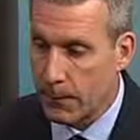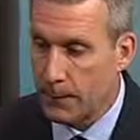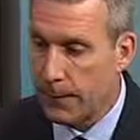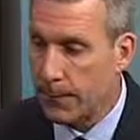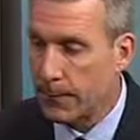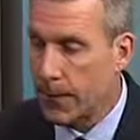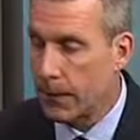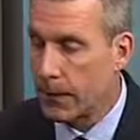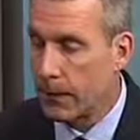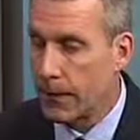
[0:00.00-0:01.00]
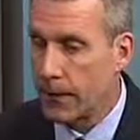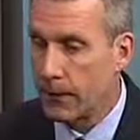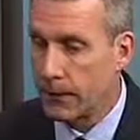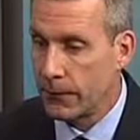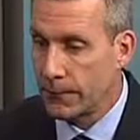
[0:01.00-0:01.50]
complete by the
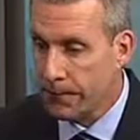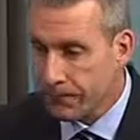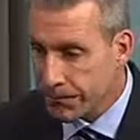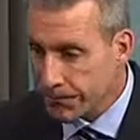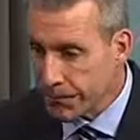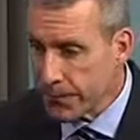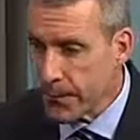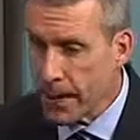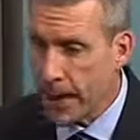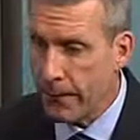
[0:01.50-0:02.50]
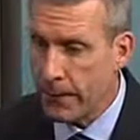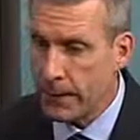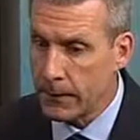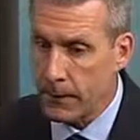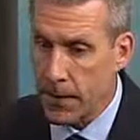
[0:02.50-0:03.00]
neurologist, and
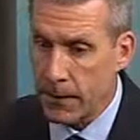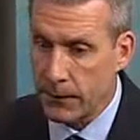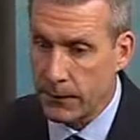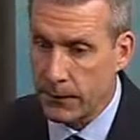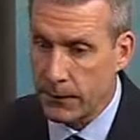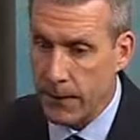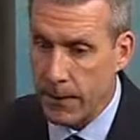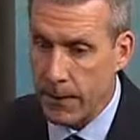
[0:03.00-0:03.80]
the neurologist